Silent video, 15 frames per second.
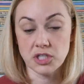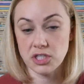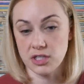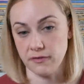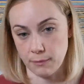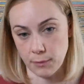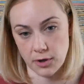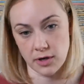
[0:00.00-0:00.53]
which
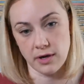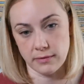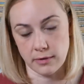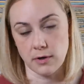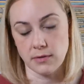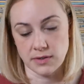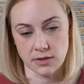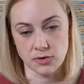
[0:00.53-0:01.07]
if burnout
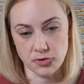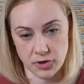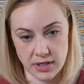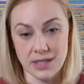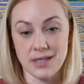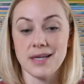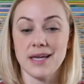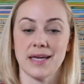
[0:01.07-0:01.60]
goes
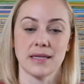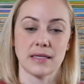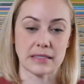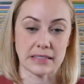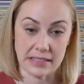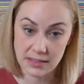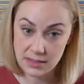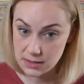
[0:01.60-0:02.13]
untreated, it can
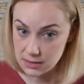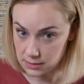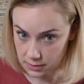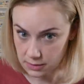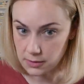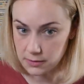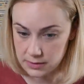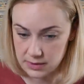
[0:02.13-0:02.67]
lead
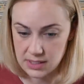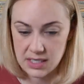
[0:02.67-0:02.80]
to those